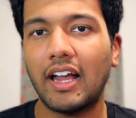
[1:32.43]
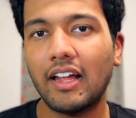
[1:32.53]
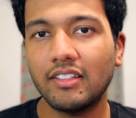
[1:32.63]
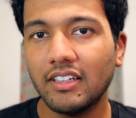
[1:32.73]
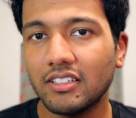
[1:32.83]

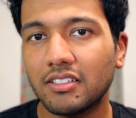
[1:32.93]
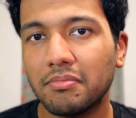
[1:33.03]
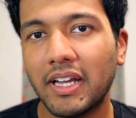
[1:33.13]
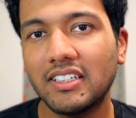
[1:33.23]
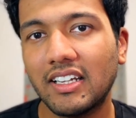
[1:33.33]
And this
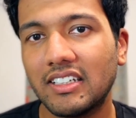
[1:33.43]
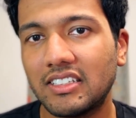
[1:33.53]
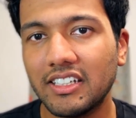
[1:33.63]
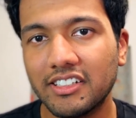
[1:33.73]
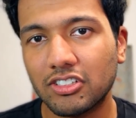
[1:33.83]
makes it a
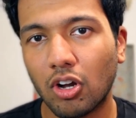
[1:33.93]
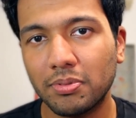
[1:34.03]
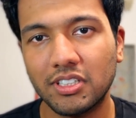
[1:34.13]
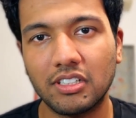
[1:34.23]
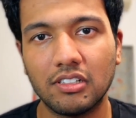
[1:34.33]
serious
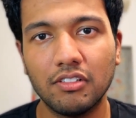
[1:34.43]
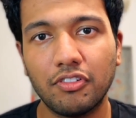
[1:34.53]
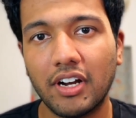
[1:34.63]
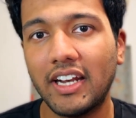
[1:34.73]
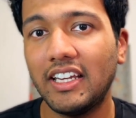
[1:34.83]
obstacle
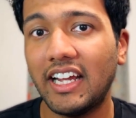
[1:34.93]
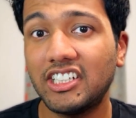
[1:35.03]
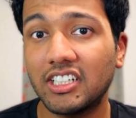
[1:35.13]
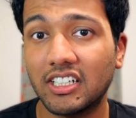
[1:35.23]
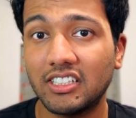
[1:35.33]
for any
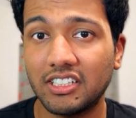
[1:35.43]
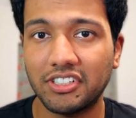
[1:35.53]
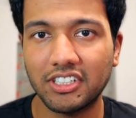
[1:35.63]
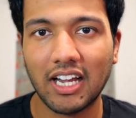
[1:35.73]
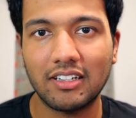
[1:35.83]
nation
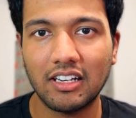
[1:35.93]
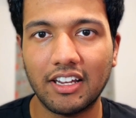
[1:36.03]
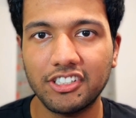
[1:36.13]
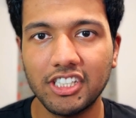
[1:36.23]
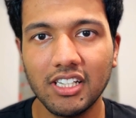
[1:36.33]
considering tidal
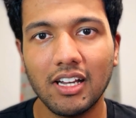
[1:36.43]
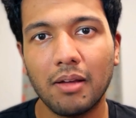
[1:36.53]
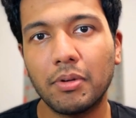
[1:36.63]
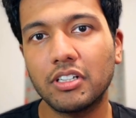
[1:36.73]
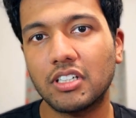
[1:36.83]
energy,
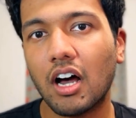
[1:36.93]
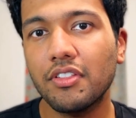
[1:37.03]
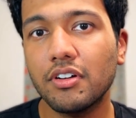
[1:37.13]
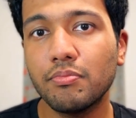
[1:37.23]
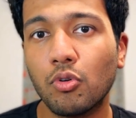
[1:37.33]
because
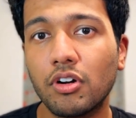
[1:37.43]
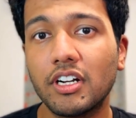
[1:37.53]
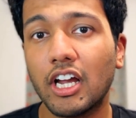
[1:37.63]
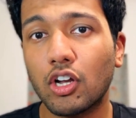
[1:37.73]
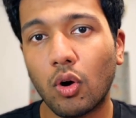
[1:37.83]
other more
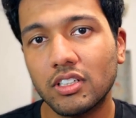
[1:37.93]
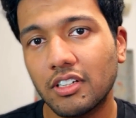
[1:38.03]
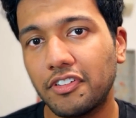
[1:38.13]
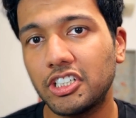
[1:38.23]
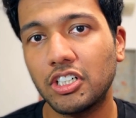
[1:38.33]

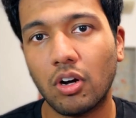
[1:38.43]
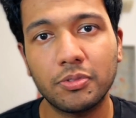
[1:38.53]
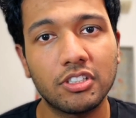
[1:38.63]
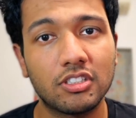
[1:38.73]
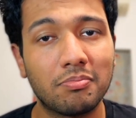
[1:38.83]
cost-efficient
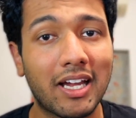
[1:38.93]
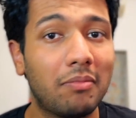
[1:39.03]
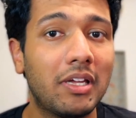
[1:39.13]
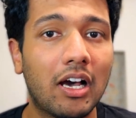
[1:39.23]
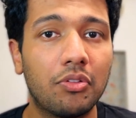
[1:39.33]
options might
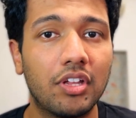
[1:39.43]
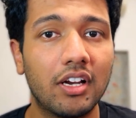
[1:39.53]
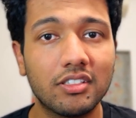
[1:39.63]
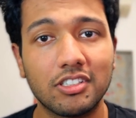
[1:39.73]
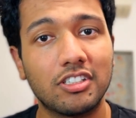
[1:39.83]
be out
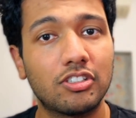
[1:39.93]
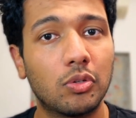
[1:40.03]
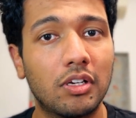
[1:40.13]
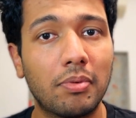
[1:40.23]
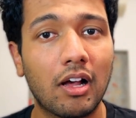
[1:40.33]
there, such as
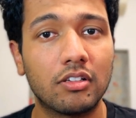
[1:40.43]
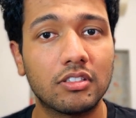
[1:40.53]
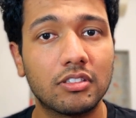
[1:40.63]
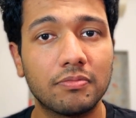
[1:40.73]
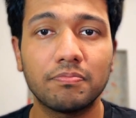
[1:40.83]
solar
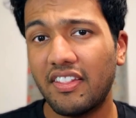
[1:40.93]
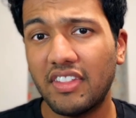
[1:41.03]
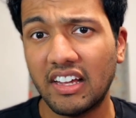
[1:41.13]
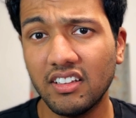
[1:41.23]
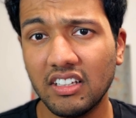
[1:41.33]
plants. And
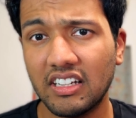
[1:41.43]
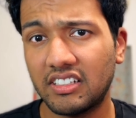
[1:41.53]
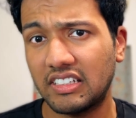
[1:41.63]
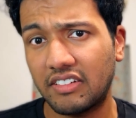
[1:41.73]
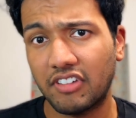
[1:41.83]
then there's
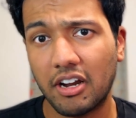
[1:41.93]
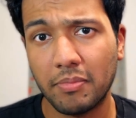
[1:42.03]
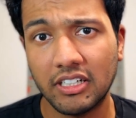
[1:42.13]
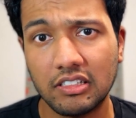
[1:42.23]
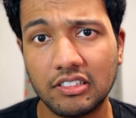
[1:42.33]
the
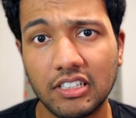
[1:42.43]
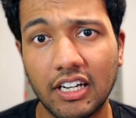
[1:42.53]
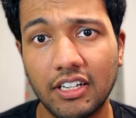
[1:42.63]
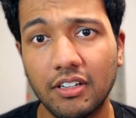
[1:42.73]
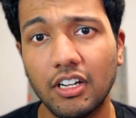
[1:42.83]
environmental
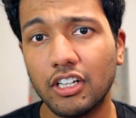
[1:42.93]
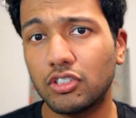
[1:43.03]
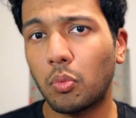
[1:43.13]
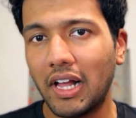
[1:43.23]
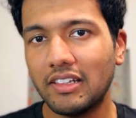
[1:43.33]
side.
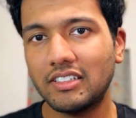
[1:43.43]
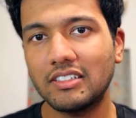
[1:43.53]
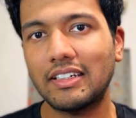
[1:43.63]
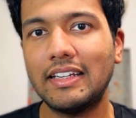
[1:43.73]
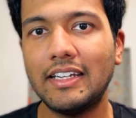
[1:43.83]
So while this is
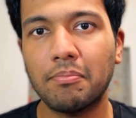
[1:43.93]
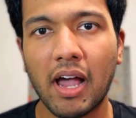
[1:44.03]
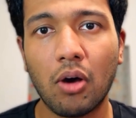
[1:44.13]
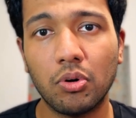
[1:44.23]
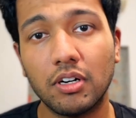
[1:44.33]
clean
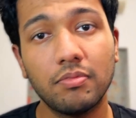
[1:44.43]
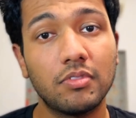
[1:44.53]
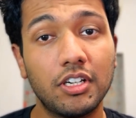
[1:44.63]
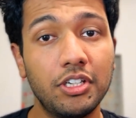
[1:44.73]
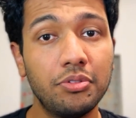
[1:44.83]
power,
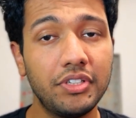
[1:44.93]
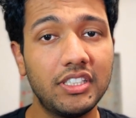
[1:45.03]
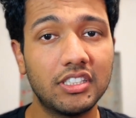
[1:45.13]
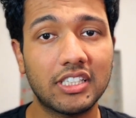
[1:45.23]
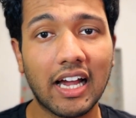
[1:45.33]
new
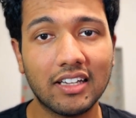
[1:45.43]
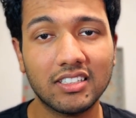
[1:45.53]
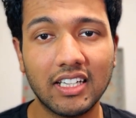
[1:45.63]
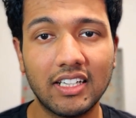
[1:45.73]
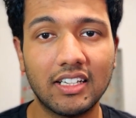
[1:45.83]
research has
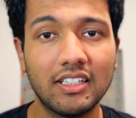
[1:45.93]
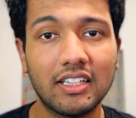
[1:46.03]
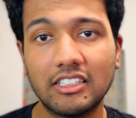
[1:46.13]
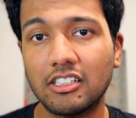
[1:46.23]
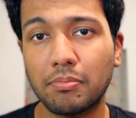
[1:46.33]
stated
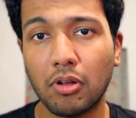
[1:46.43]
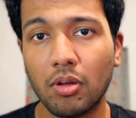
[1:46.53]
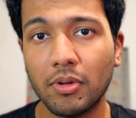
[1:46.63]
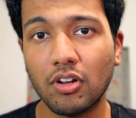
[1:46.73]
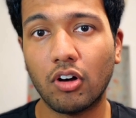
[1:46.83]
that the
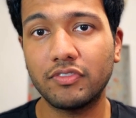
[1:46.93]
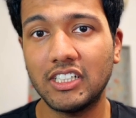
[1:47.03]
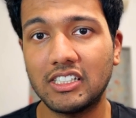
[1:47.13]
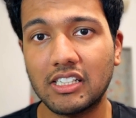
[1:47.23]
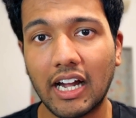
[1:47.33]
deployment of
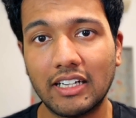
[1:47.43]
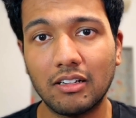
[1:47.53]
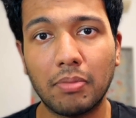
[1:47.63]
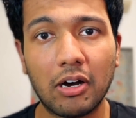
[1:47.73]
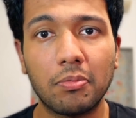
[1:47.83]
these tidal
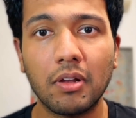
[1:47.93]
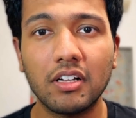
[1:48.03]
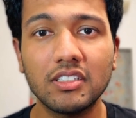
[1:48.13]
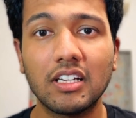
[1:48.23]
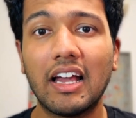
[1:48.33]
power plants